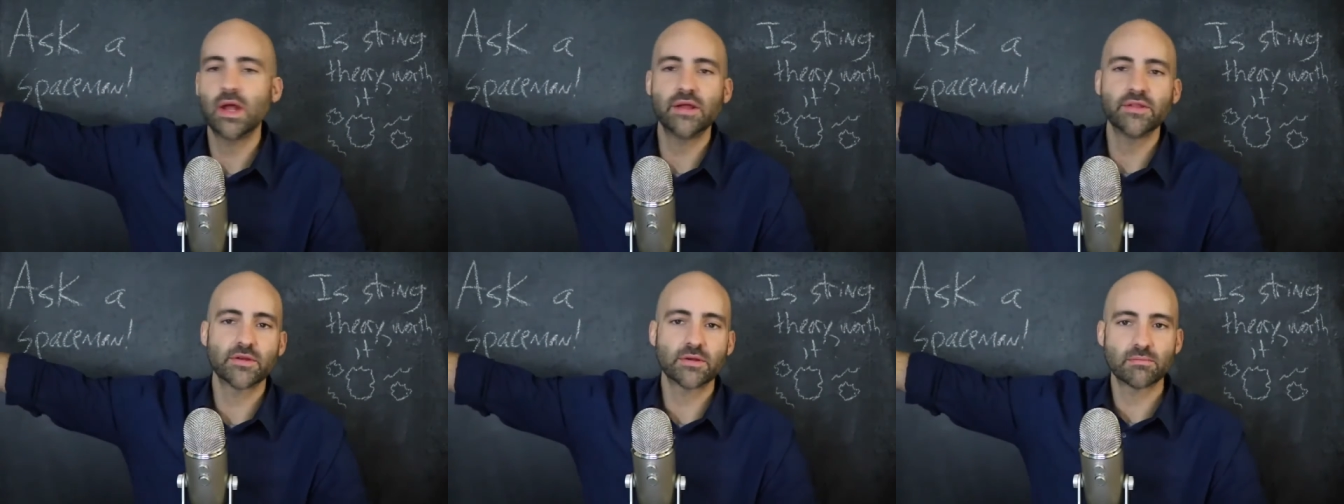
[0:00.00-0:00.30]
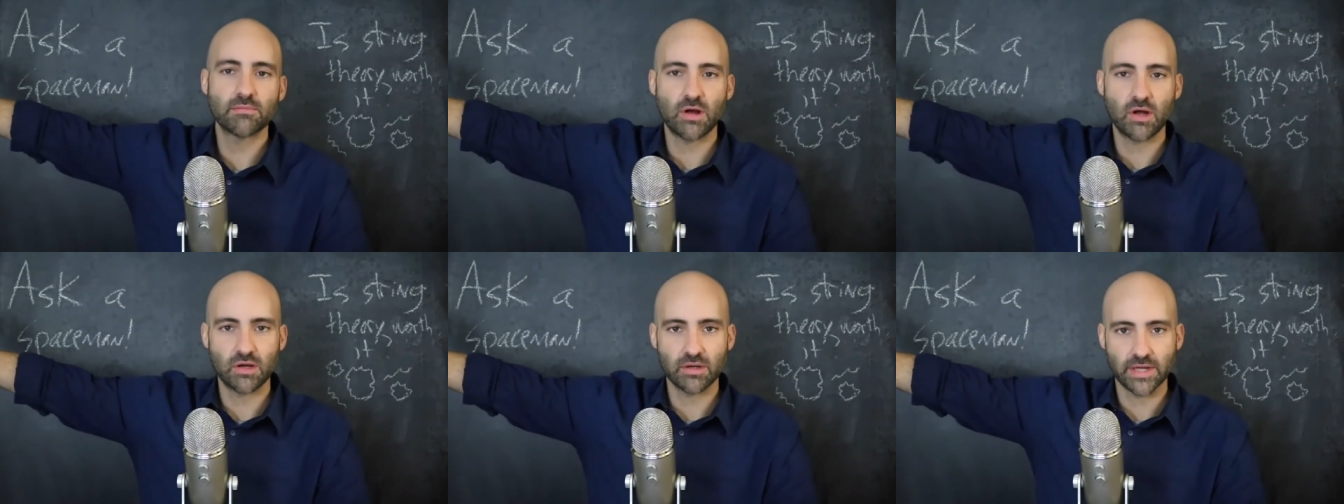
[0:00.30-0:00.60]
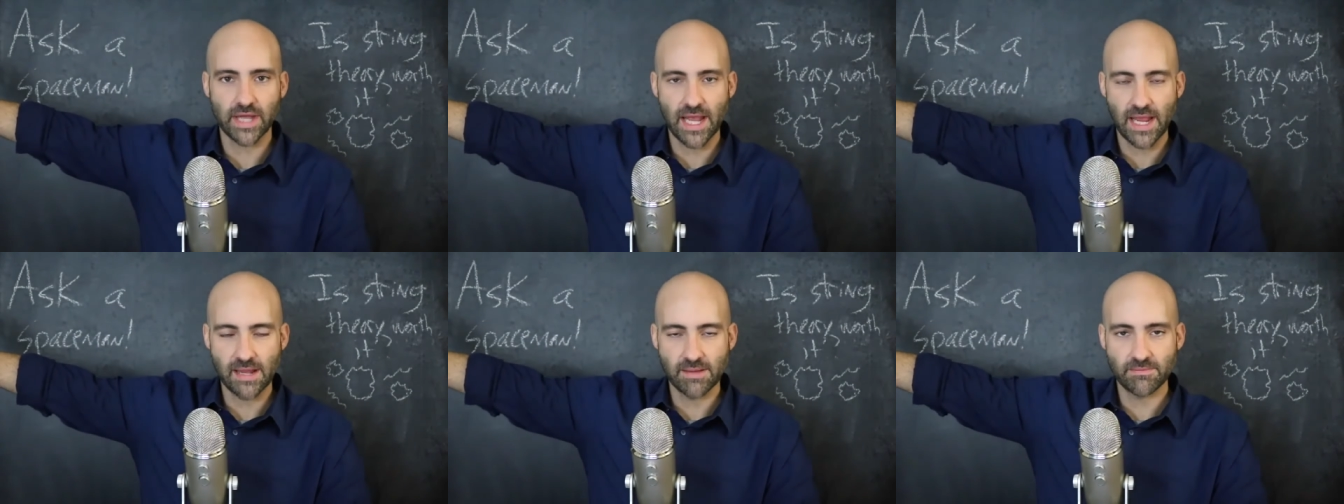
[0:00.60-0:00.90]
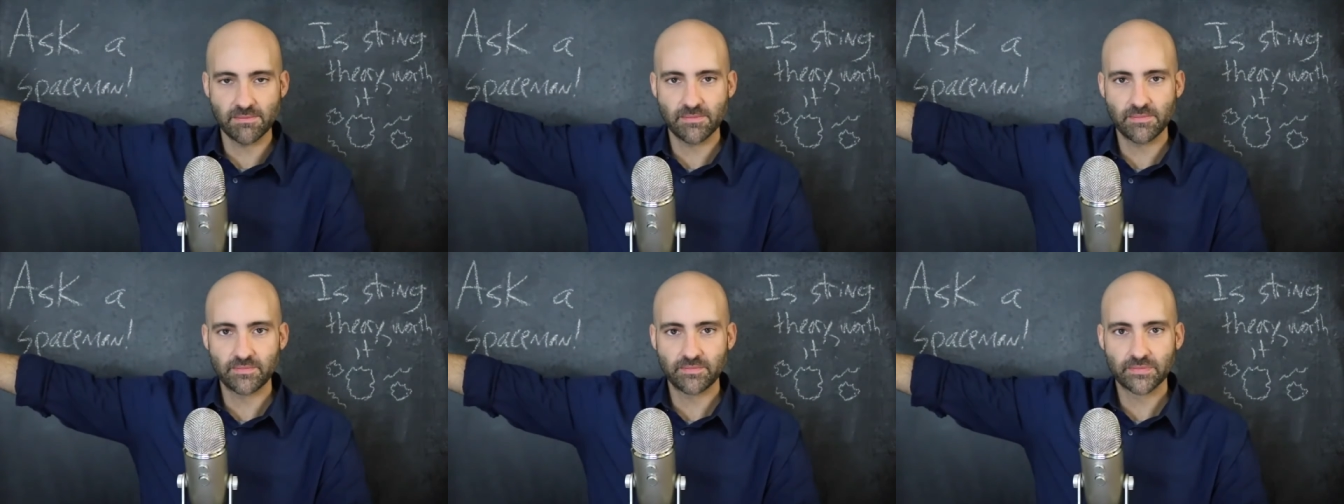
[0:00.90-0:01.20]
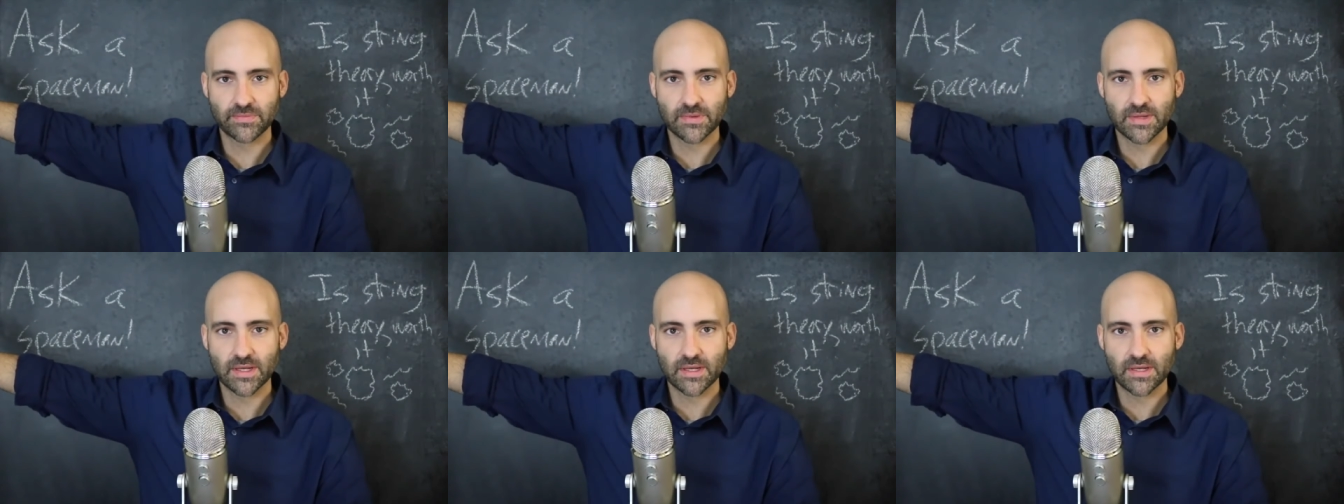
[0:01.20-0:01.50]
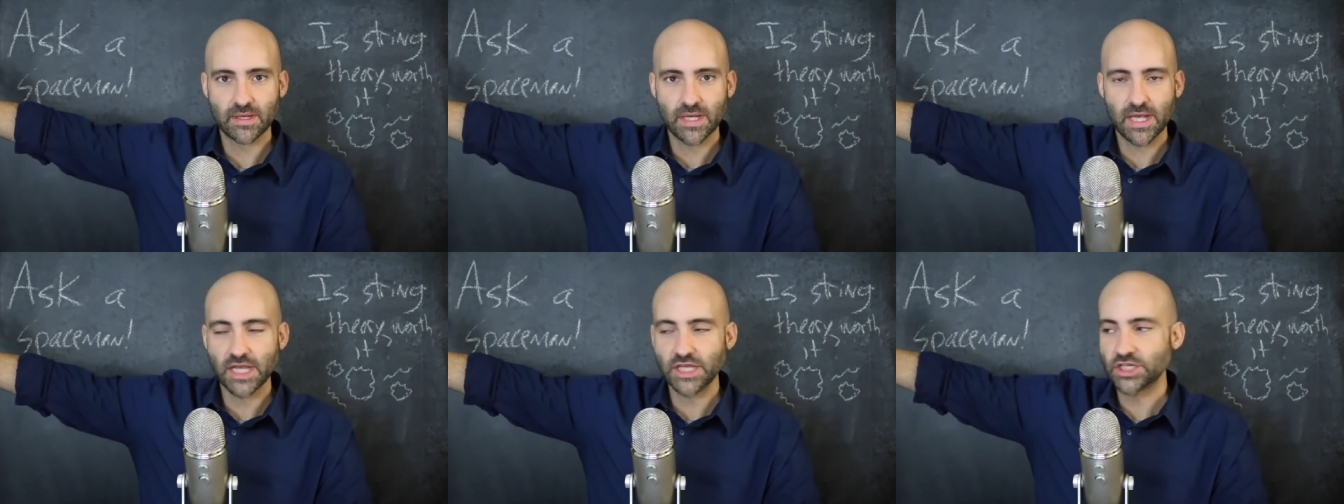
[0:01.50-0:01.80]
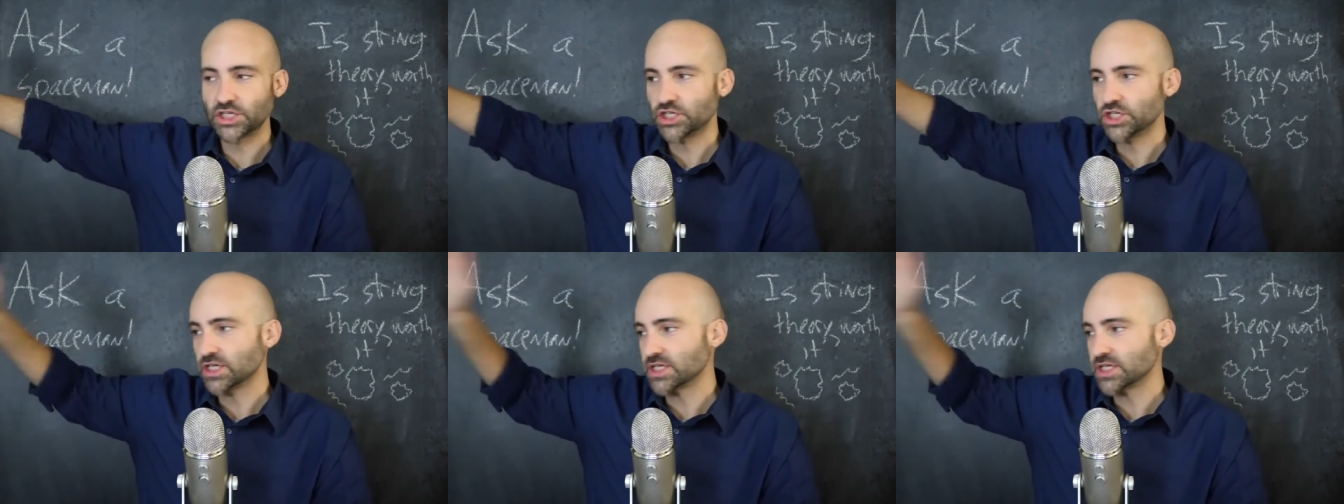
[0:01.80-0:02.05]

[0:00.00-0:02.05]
other ballgame. It's